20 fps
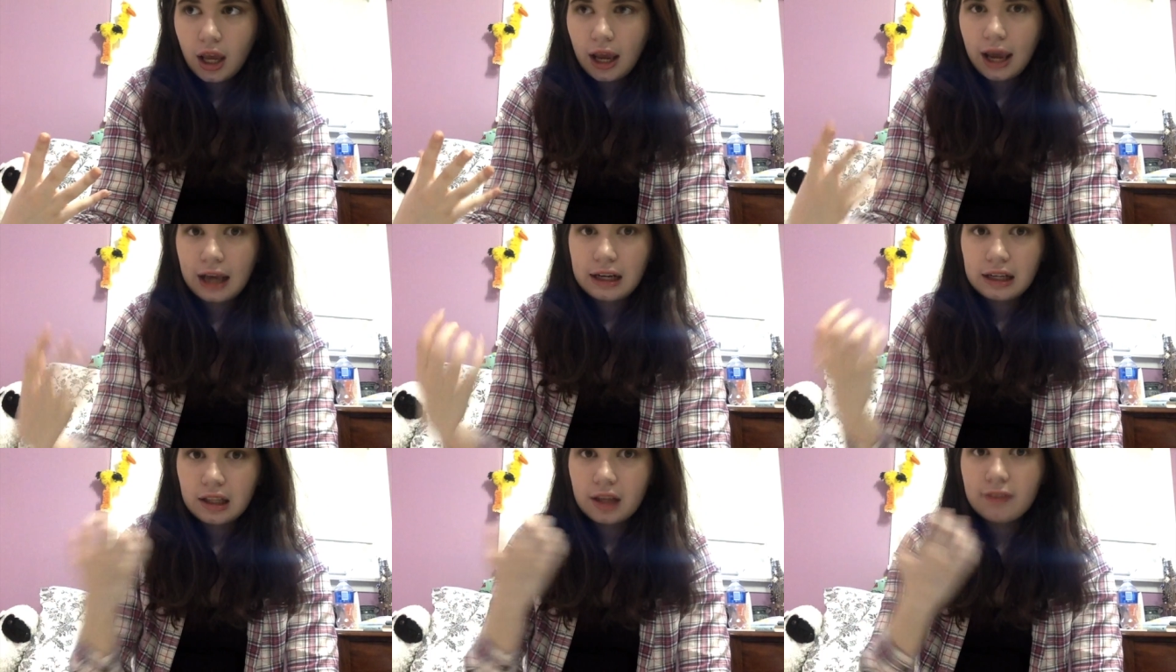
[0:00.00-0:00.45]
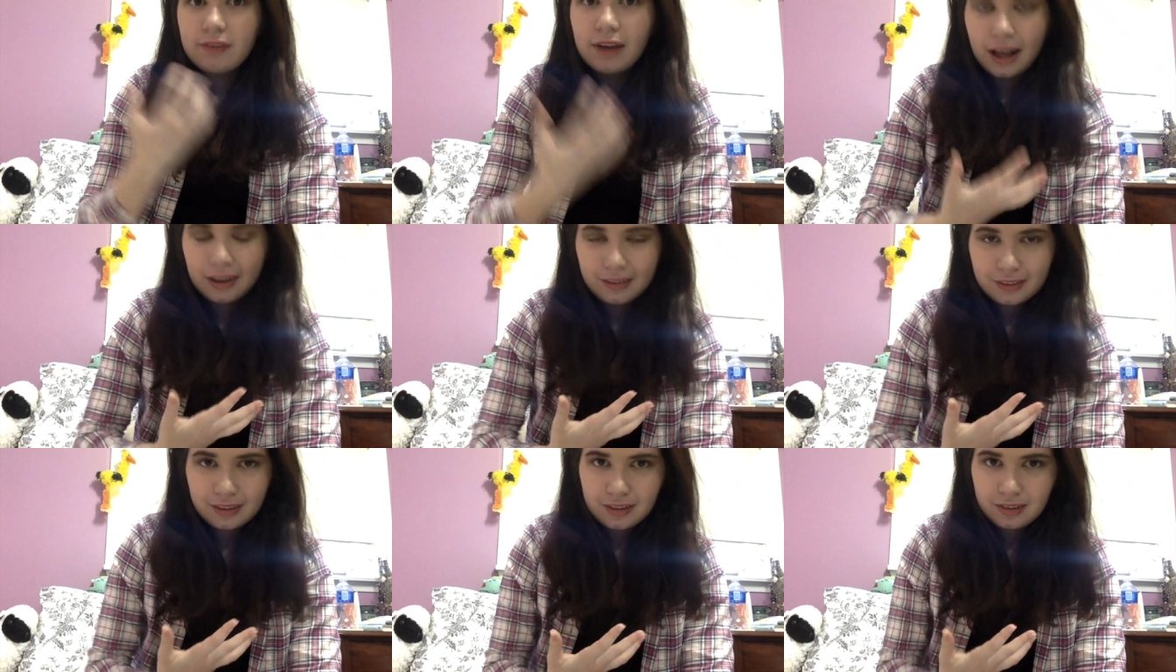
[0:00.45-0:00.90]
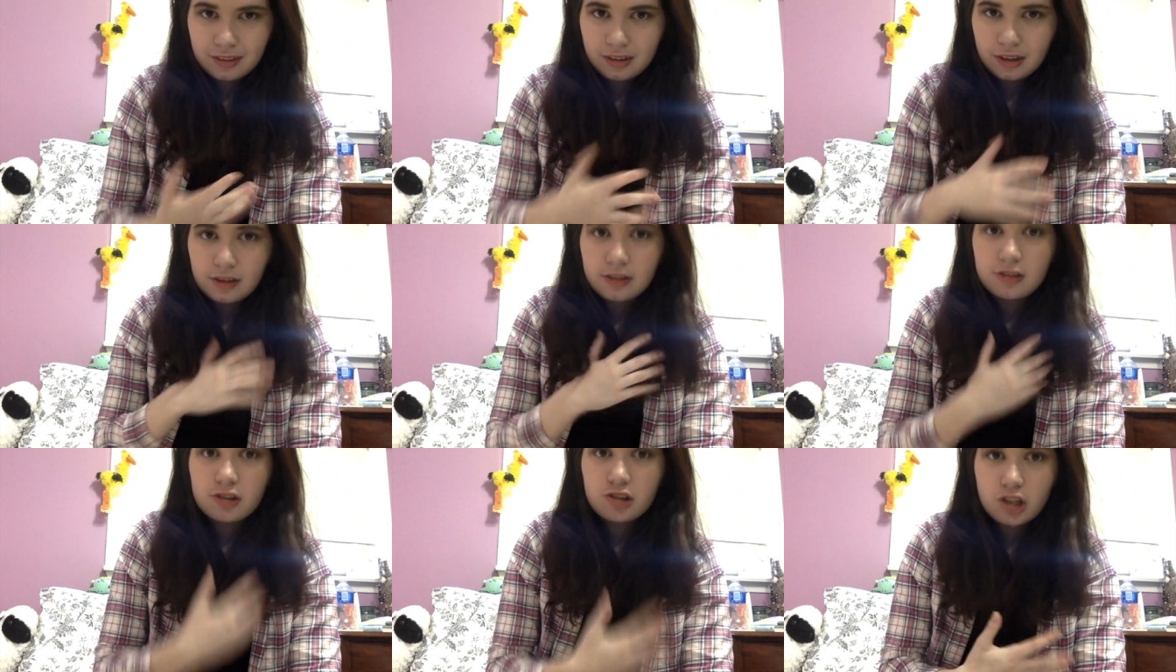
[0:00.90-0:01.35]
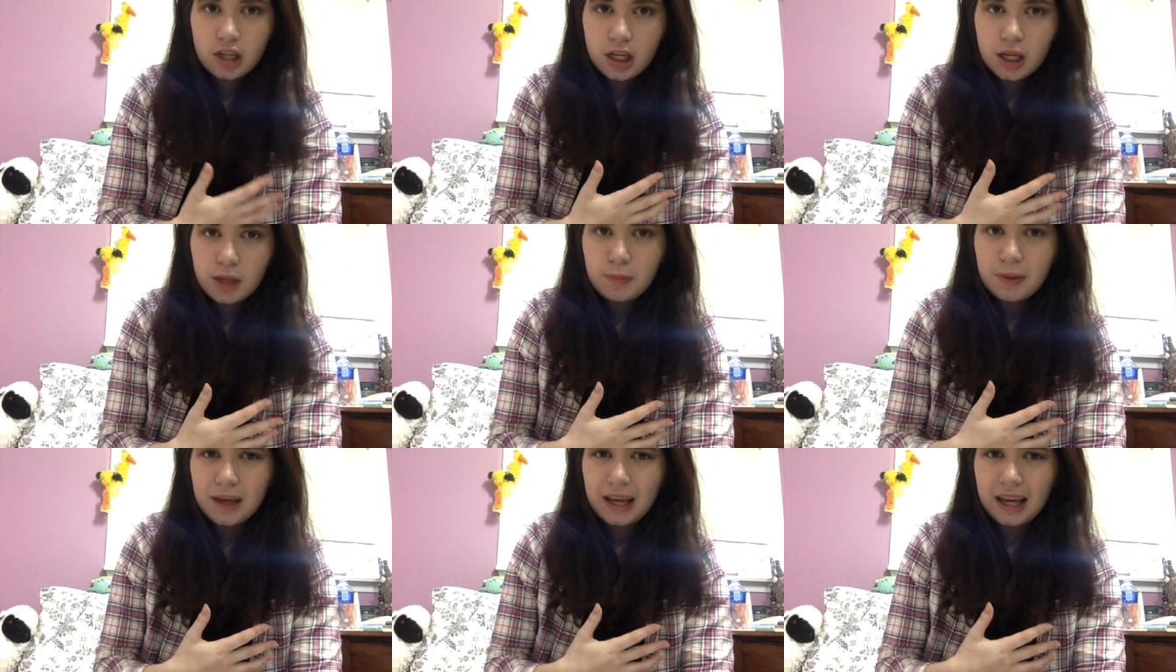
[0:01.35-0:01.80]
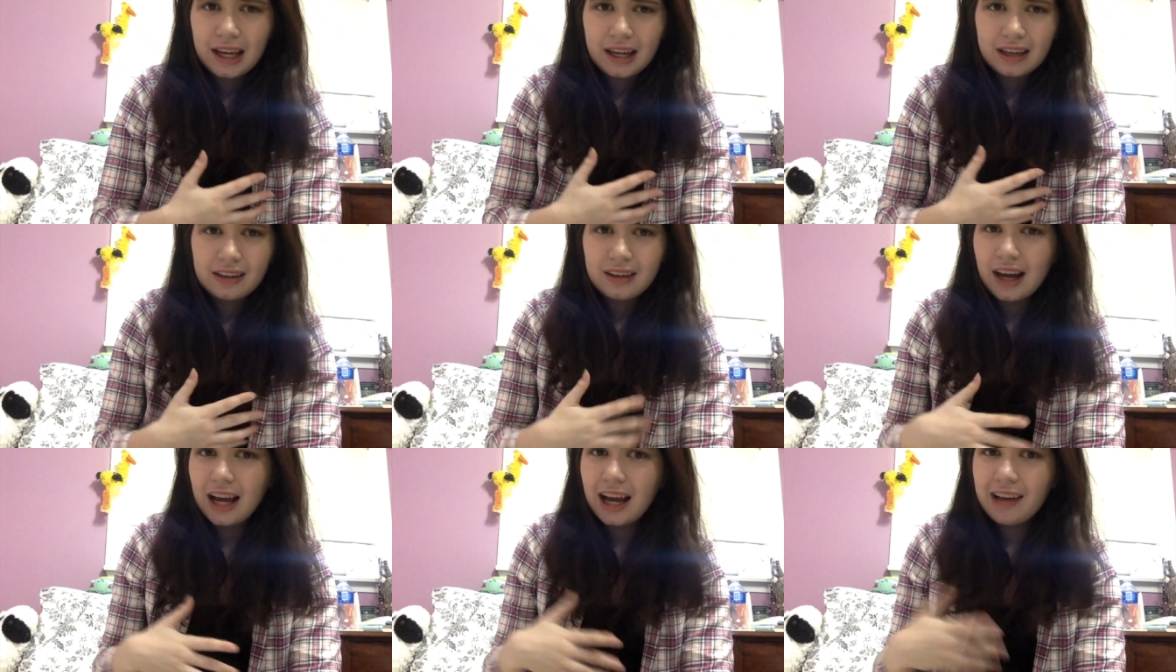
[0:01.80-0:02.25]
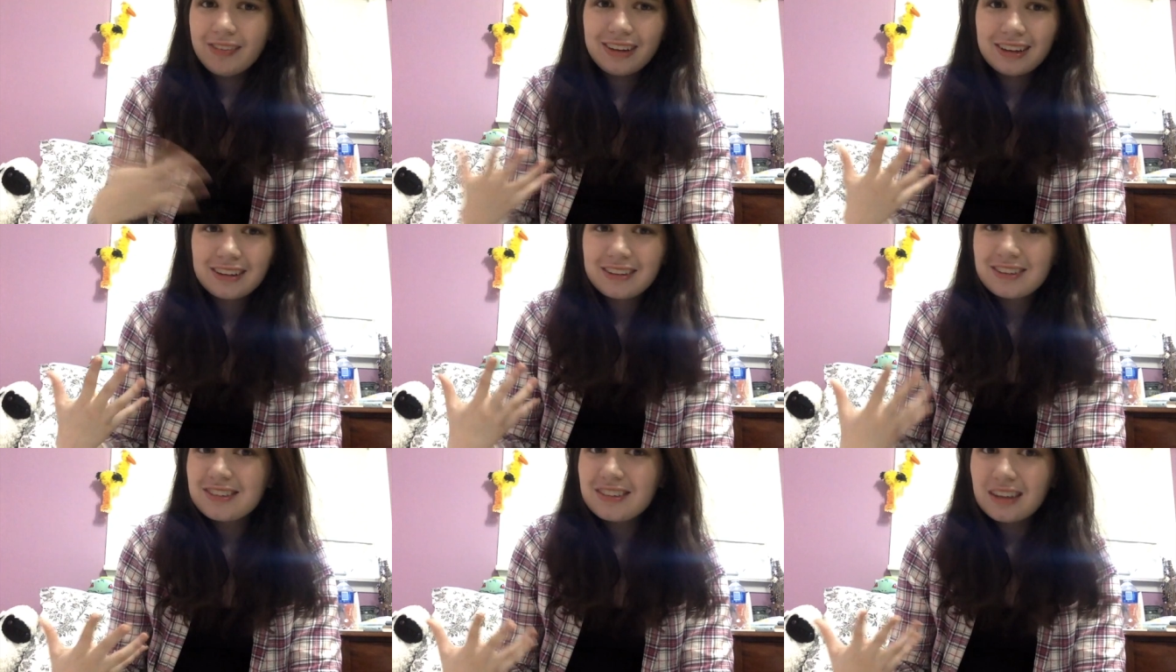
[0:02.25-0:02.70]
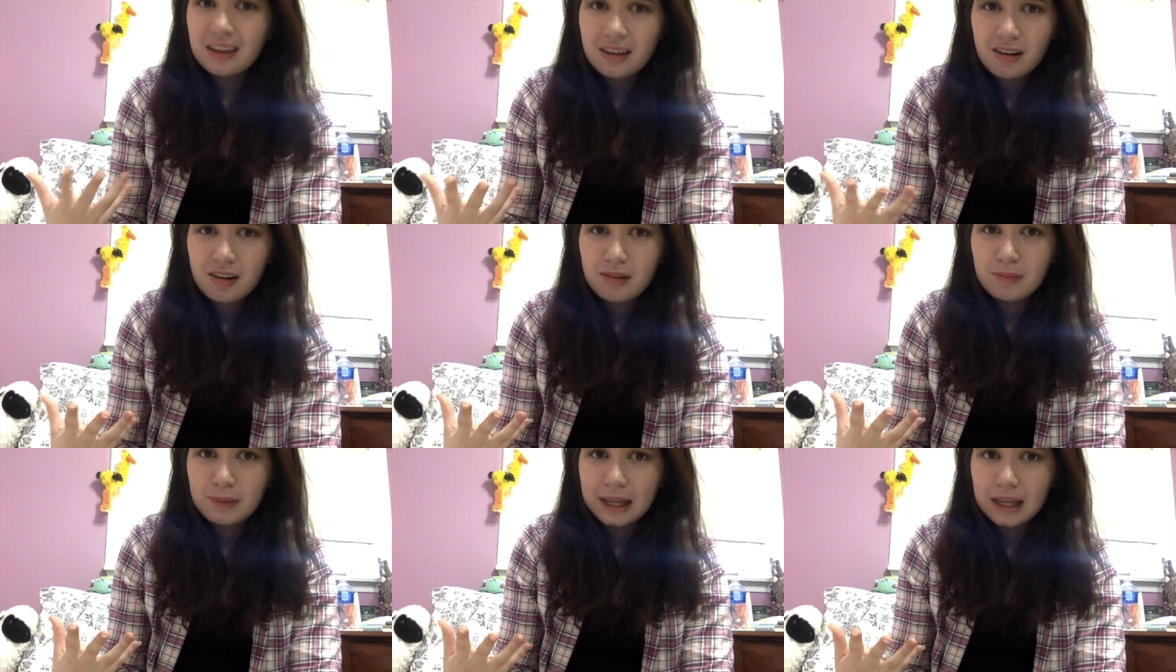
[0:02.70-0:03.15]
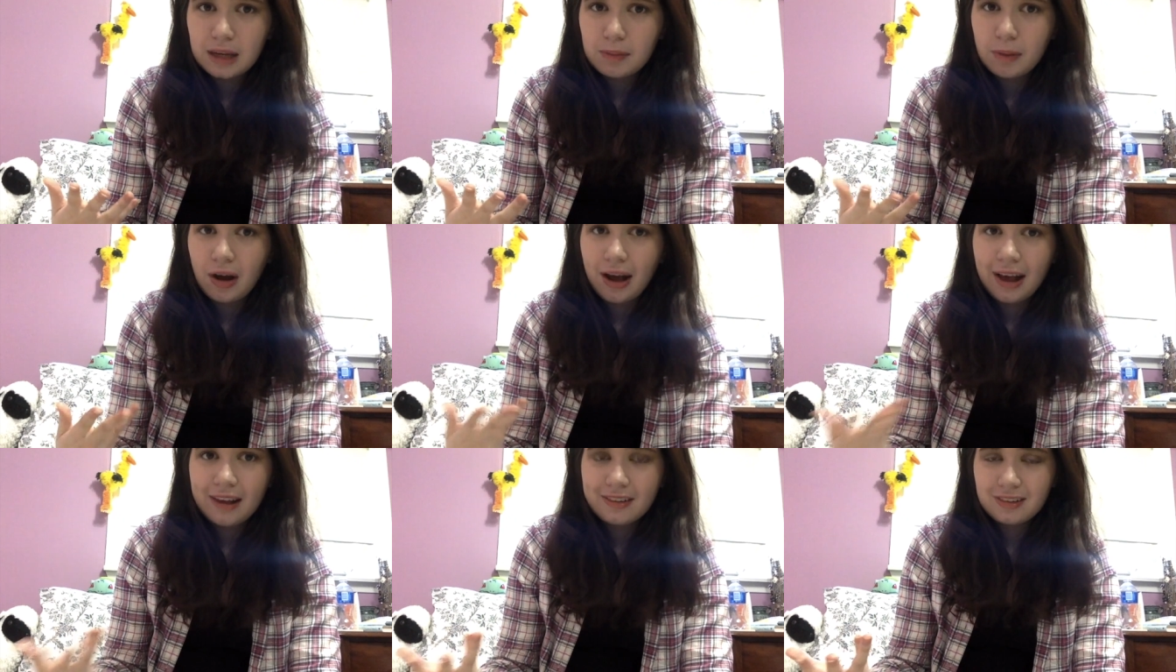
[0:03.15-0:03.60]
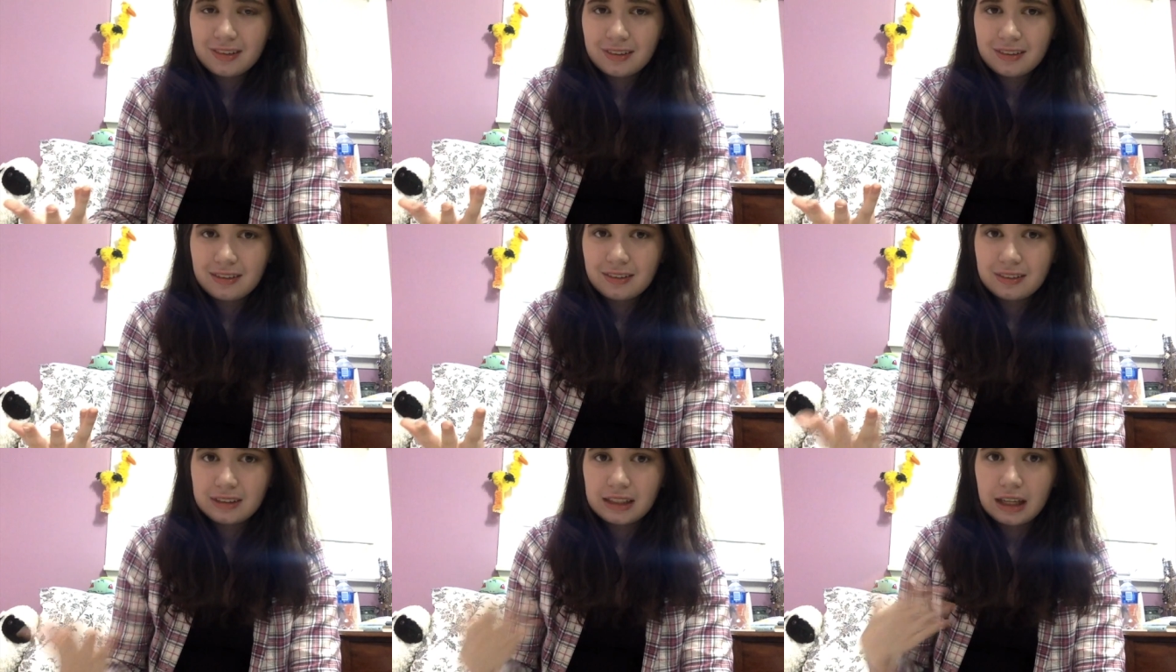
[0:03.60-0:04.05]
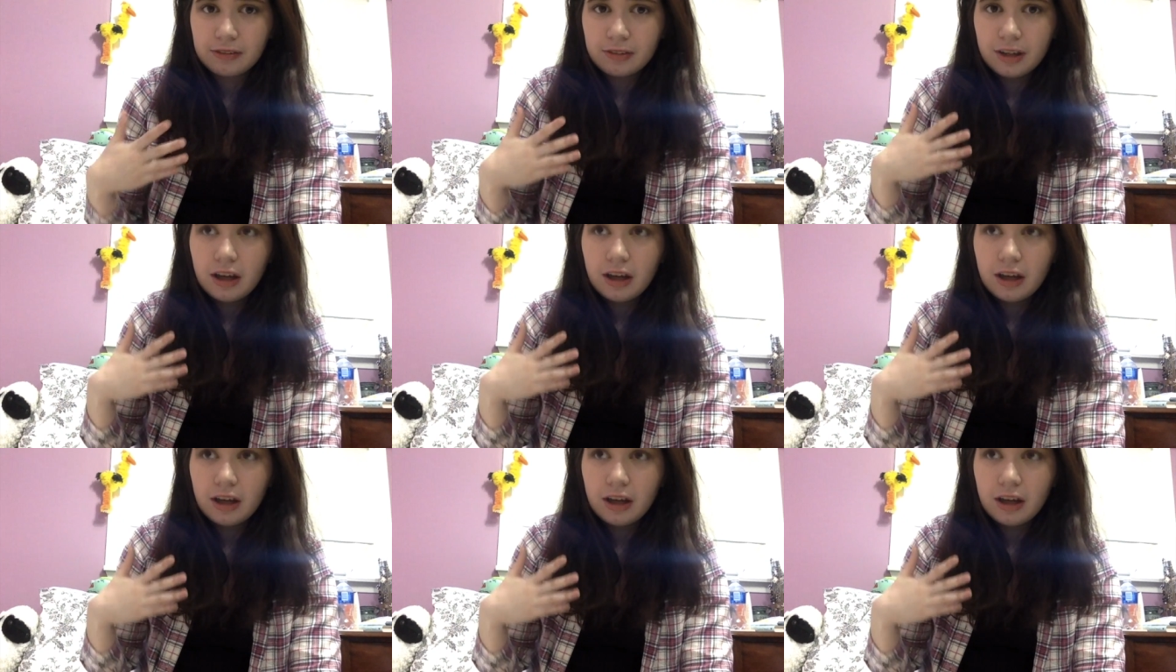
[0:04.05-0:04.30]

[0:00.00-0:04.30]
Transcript: And I love Essence because it's cheap. And I haven't had a single complaint about Essence and stuff